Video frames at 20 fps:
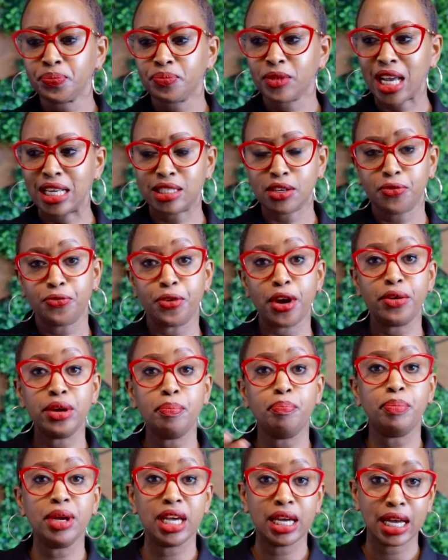it's a very
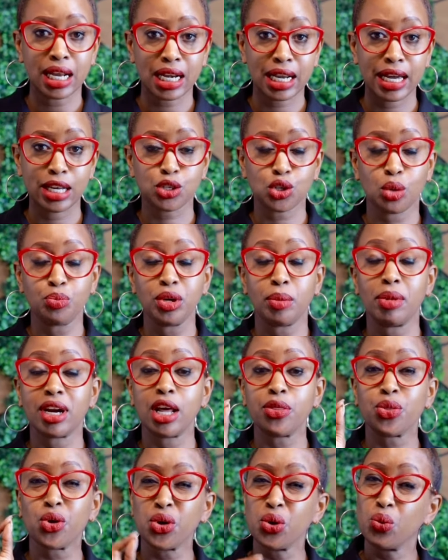big and layered topic, but I
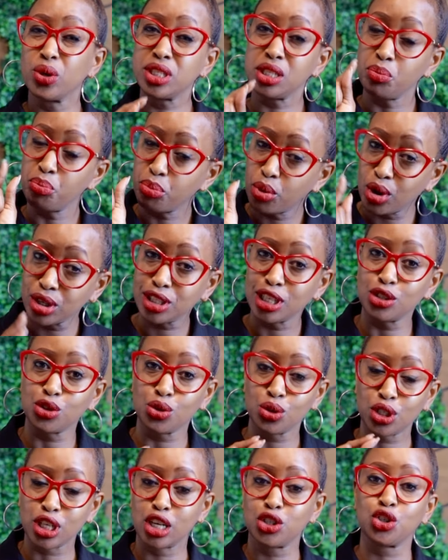thought it was important to
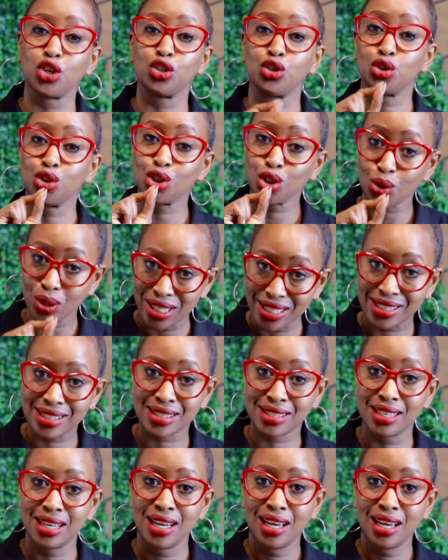touch on choice